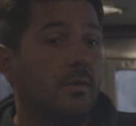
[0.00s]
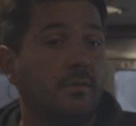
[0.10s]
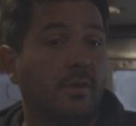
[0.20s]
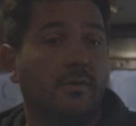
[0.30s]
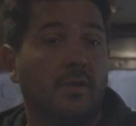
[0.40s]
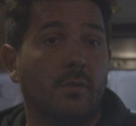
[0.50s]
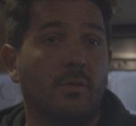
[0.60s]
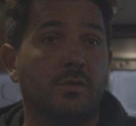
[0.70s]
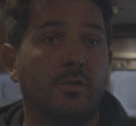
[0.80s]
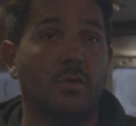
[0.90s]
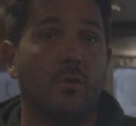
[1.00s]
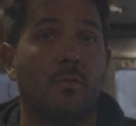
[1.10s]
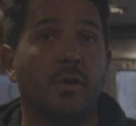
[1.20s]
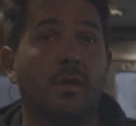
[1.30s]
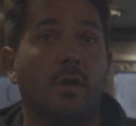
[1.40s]
these animals show
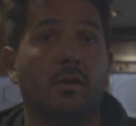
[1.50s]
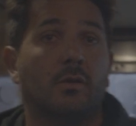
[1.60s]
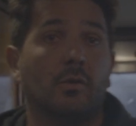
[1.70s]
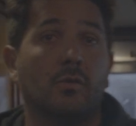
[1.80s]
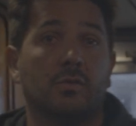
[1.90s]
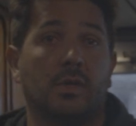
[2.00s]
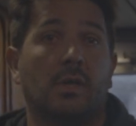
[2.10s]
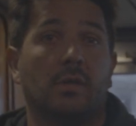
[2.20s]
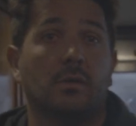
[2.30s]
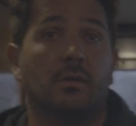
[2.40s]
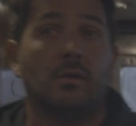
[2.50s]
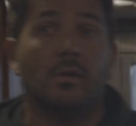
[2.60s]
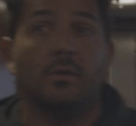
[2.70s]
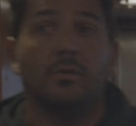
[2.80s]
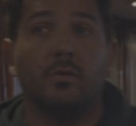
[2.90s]
up in, in Cocos Island.
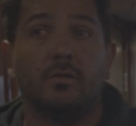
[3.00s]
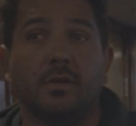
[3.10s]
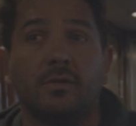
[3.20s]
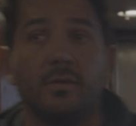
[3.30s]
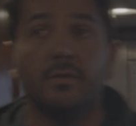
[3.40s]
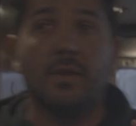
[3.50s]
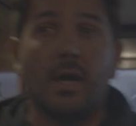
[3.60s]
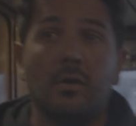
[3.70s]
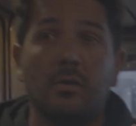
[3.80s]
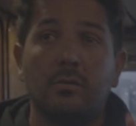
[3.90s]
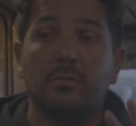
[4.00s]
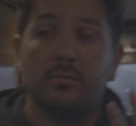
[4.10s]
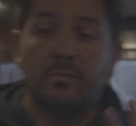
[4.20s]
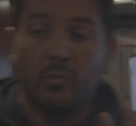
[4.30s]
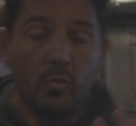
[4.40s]
So this is now
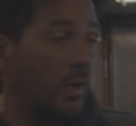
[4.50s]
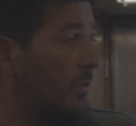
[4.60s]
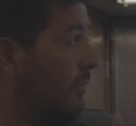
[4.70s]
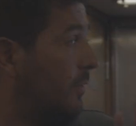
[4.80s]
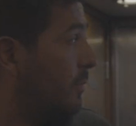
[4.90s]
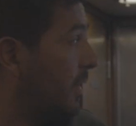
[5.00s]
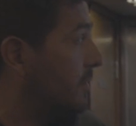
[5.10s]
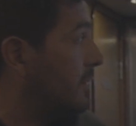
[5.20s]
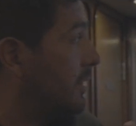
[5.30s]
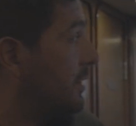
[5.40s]
one of the best uh,